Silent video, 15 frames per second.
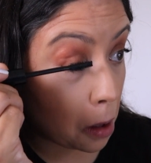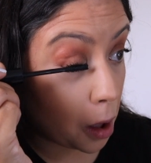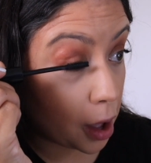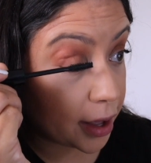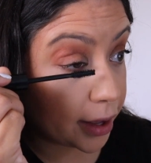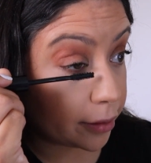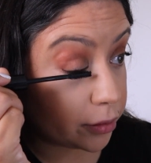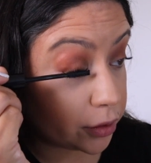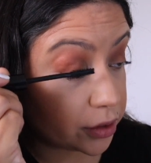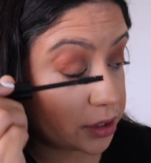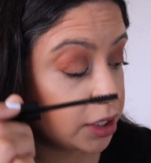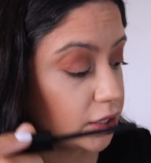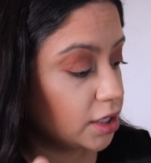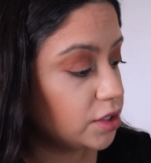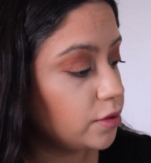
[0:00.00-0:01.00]
I am
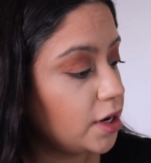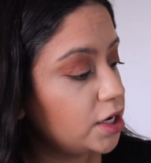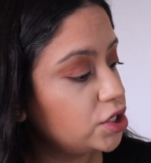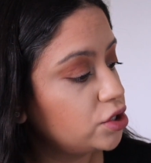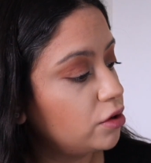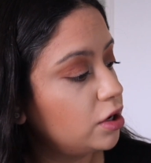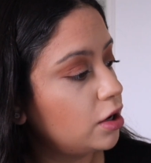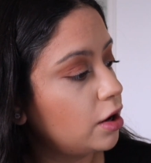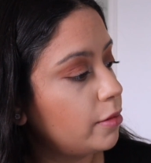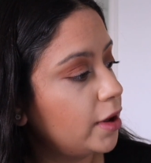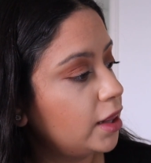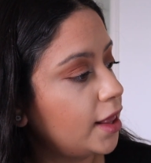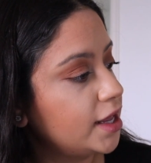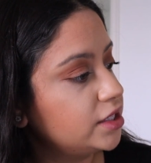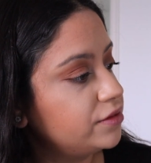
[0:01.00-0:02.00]
using this one. I showed it on
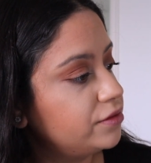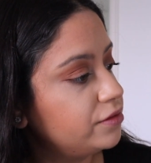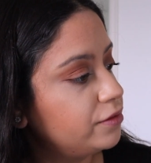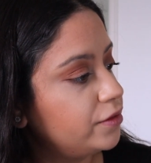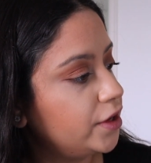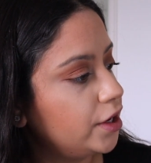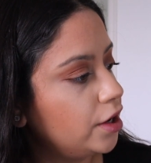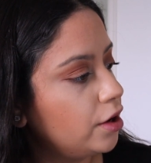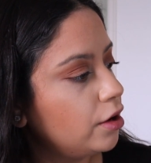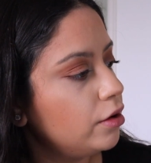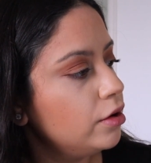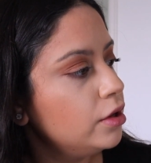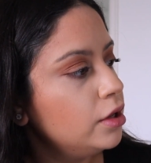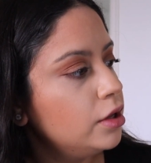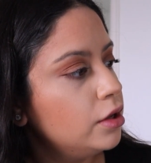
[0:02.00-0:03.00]
my last
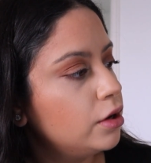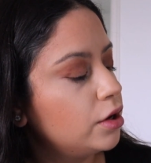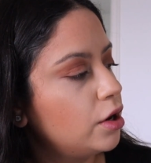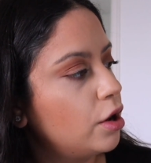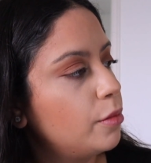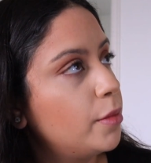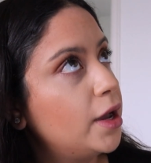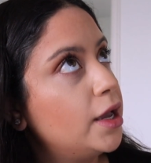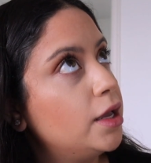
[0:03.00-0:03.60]
video. Or no,